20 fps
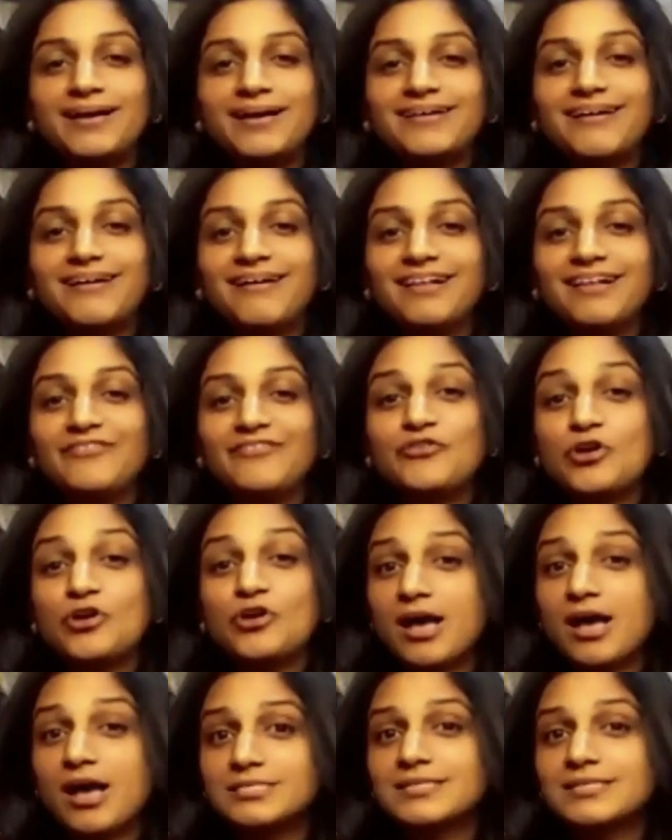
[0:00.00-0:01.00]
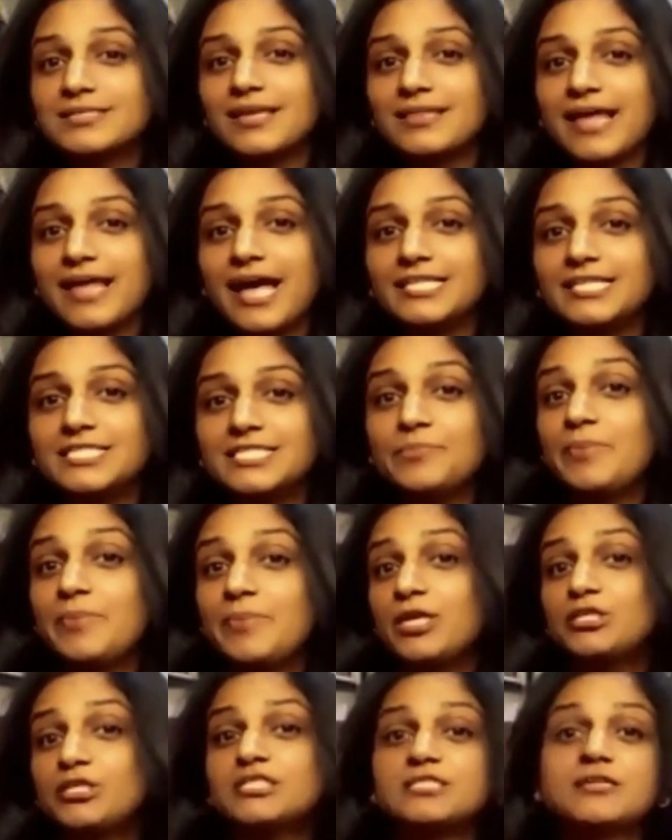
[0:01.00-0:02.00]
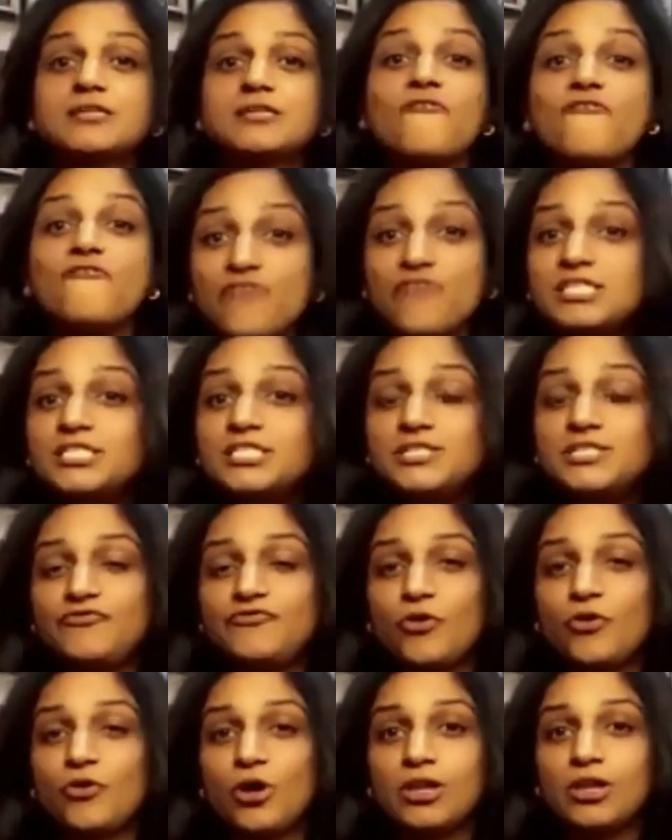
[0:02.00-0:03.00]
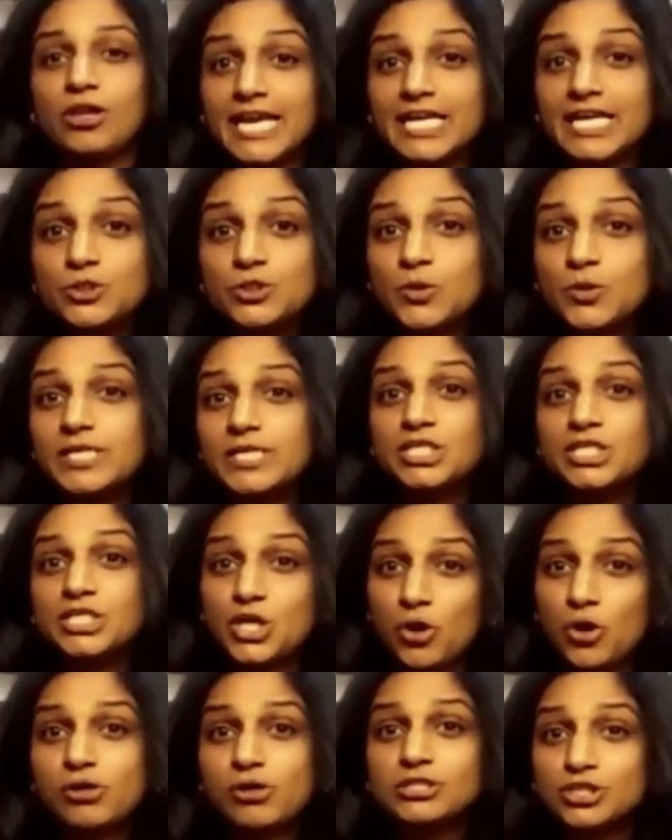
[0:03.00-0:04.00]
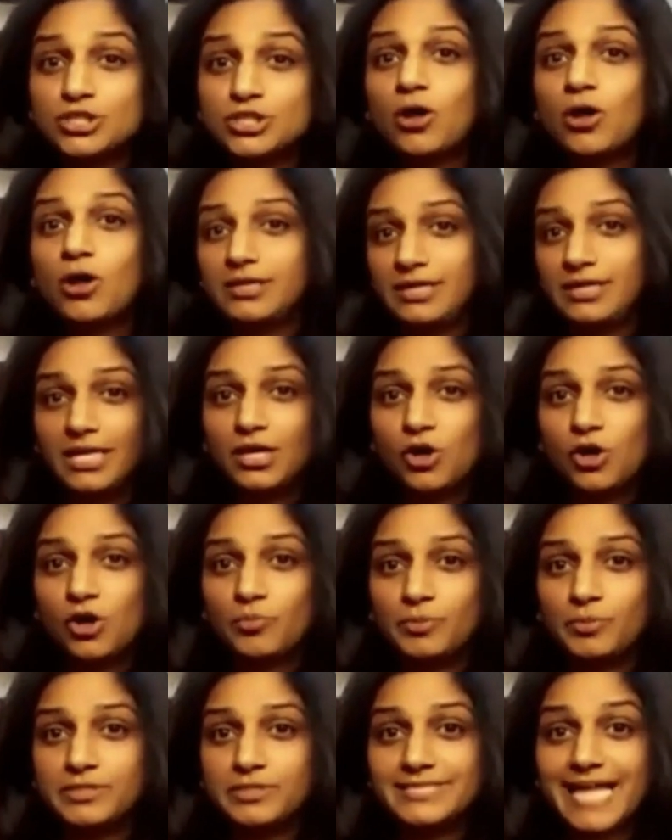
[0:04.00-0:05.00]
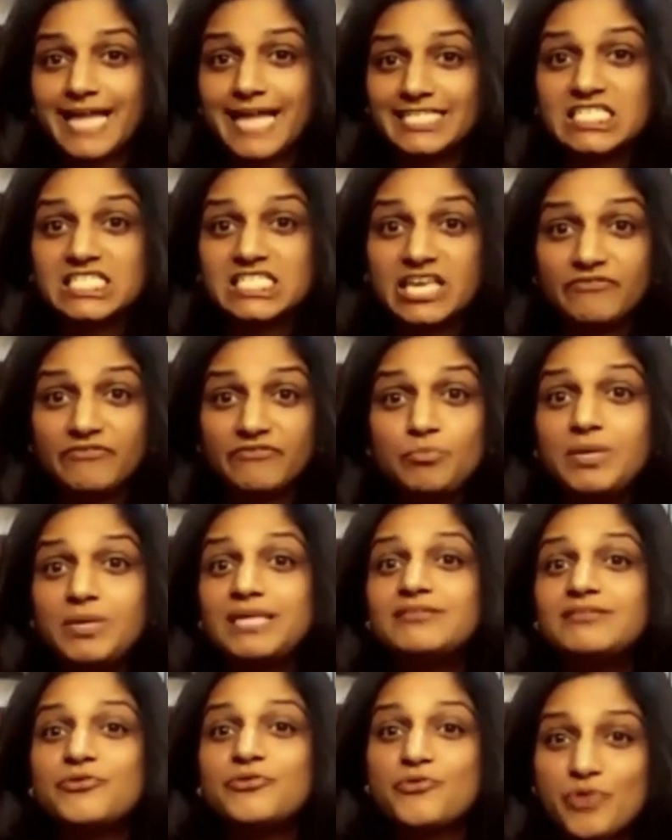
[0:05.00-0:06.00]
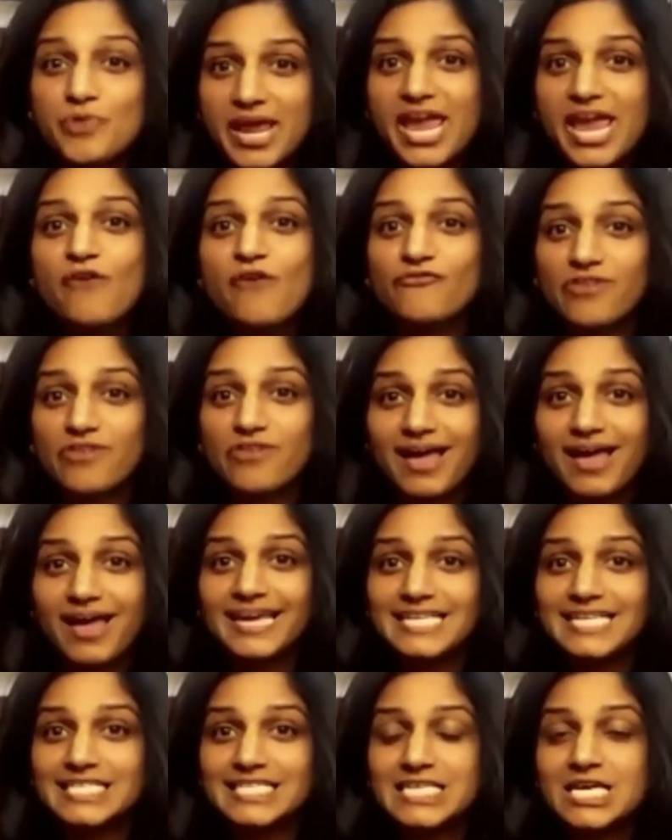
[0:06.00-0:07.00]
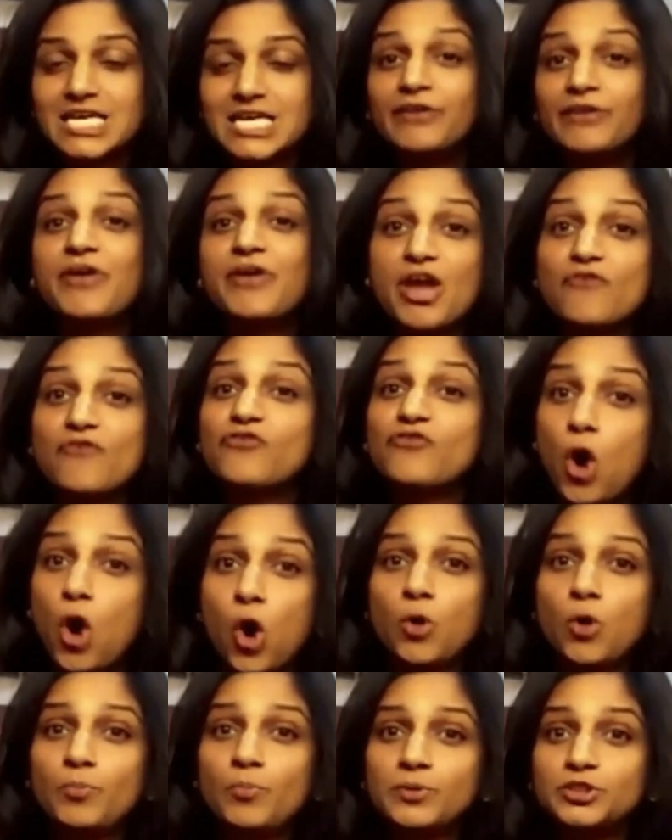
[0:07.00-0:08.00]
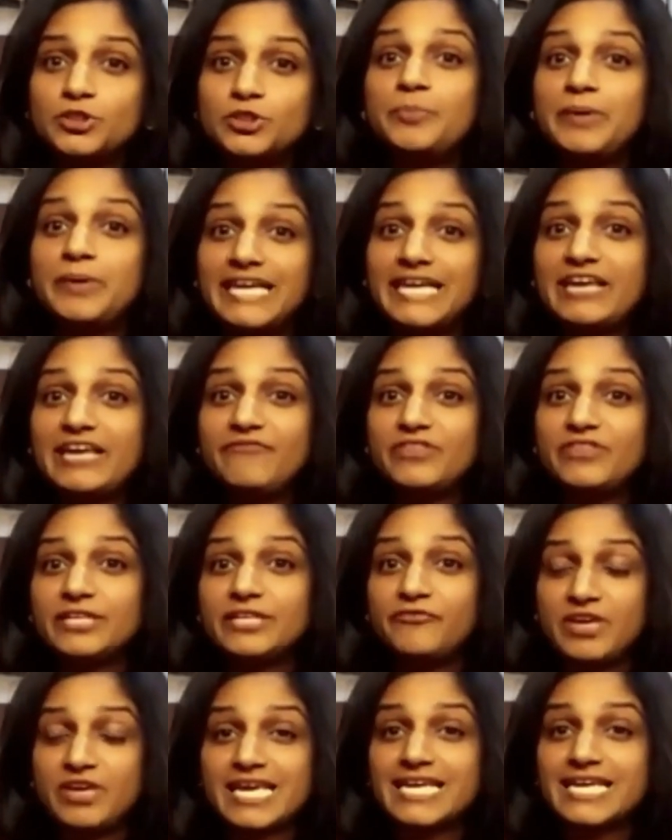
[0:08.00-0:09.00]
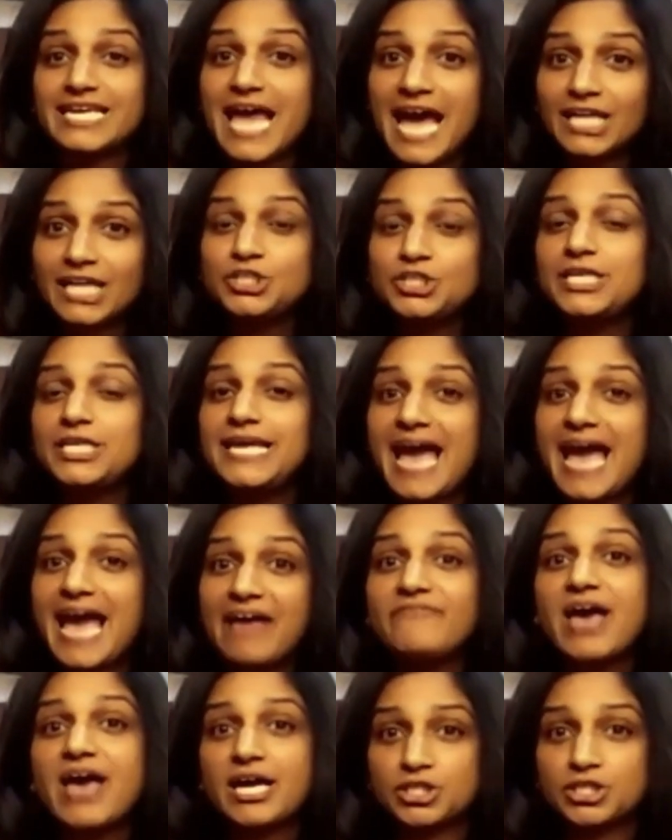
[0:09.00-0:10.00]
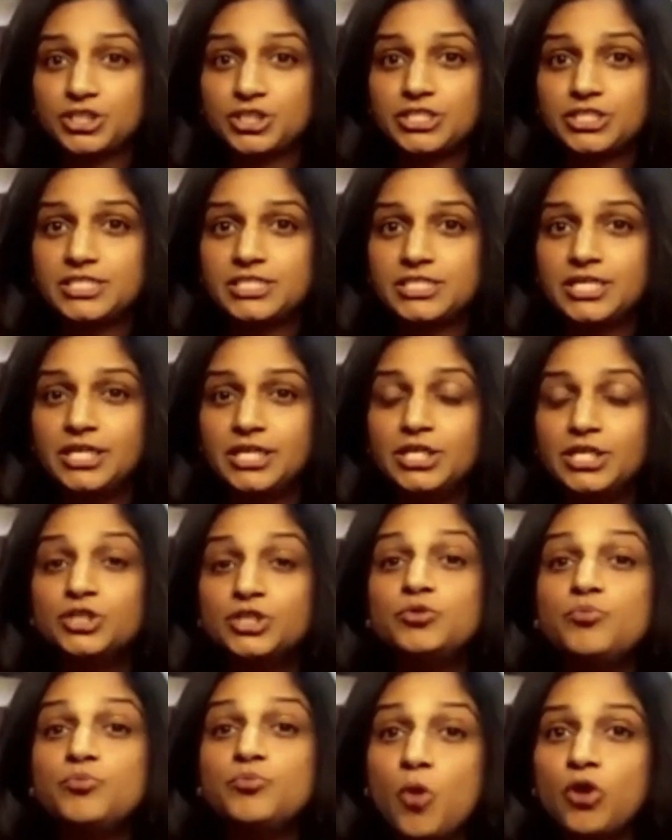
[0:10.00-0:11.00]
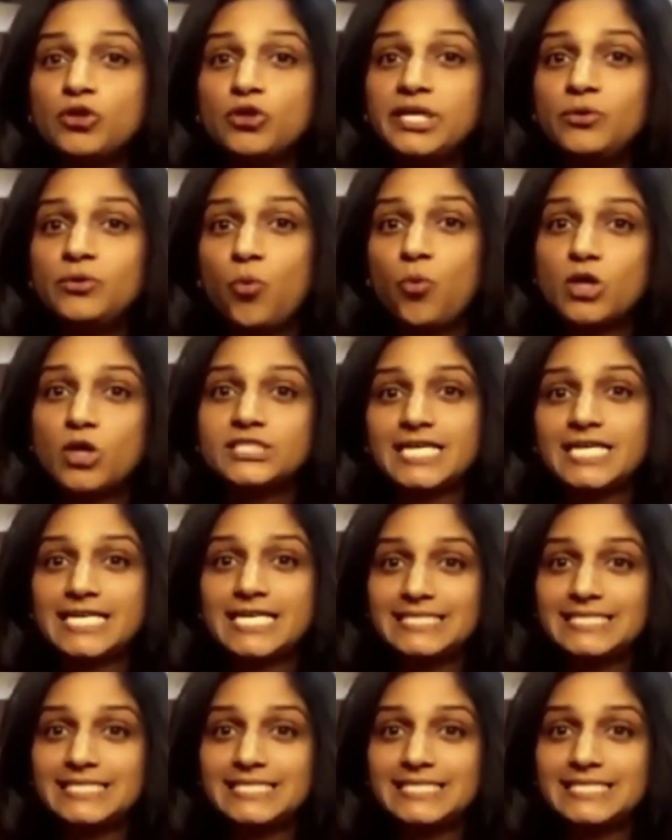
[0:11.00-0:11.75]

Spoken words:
Carl, for asking that, because first of all, it was your scholarly corpus that has given me the ray of light, ray of hope to believe that we can actually have access to more than what